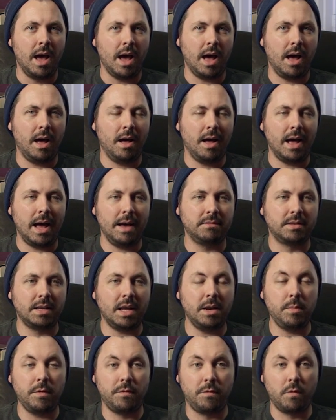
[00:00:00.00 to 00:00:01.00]
I've
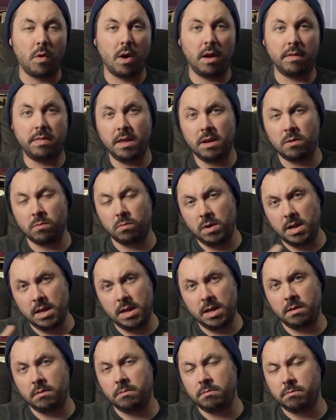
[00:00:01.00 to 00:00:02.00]
said it before, I think
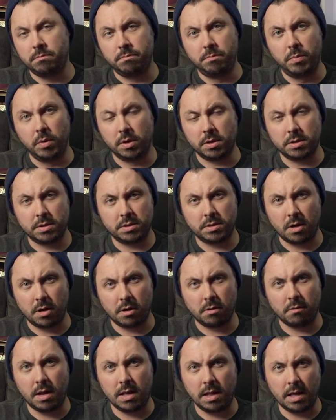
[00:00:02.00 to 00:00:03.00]
reading books are
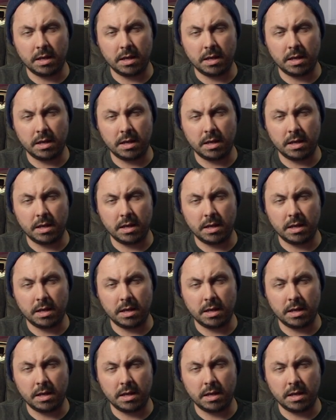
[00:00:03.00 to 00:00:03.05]
great,